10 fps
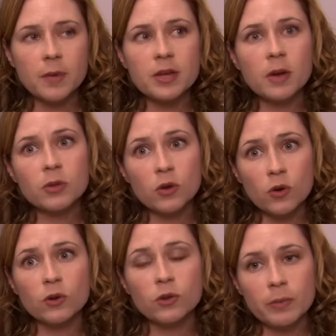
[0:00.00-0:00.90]
and I become the
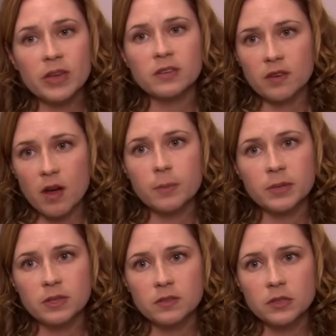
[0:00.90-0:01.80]
girl who makes
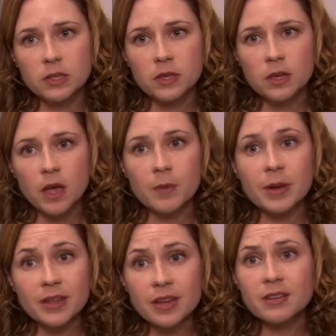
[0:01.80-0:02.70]
copies.
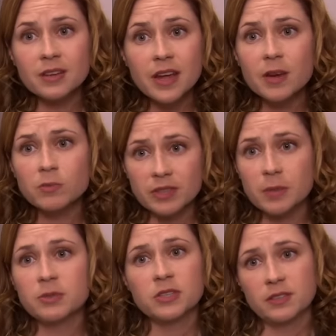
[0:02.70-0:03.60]
And by the end of the day, I'm
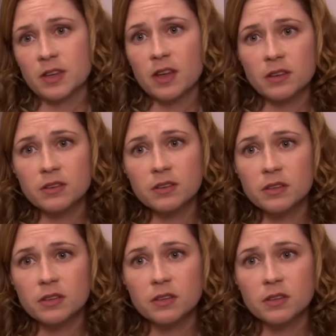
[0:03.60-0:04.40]
receptionist again.